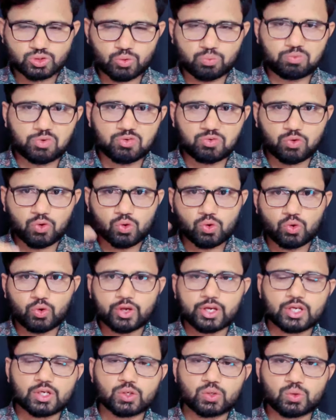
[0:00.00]
before
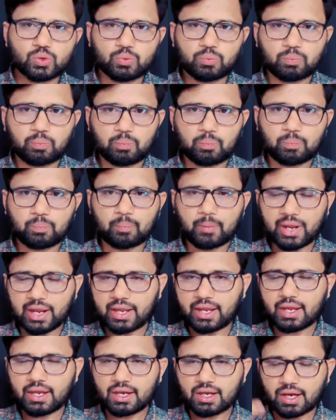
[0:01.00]
going to
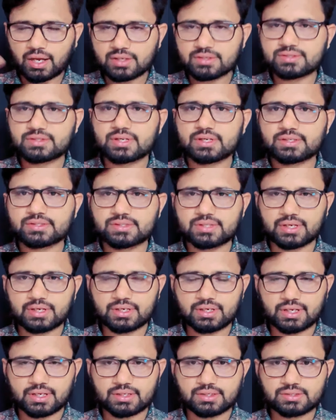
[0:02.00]
make a construct
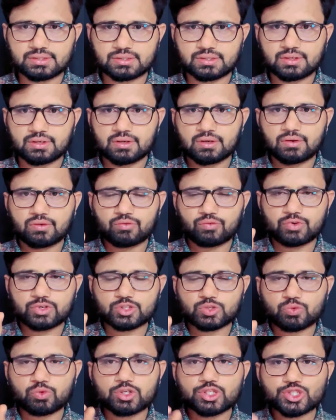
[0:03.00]
sentence, first
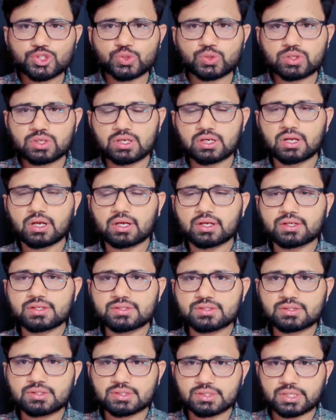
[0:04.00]
one should learn
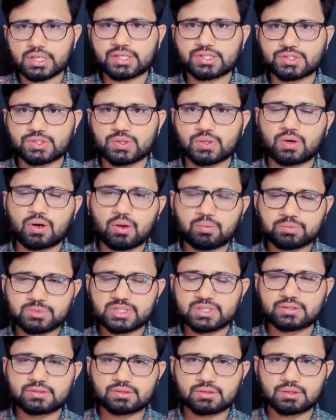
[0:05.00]
structure of
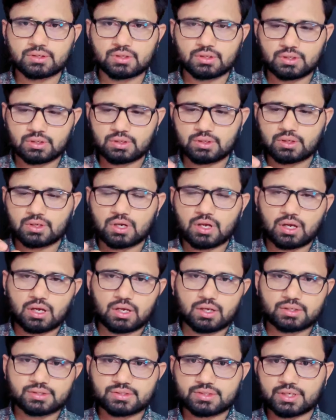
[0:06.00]
this
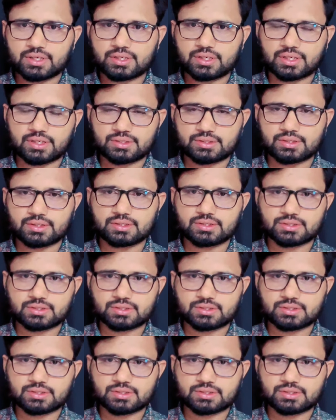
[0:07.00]
sentences.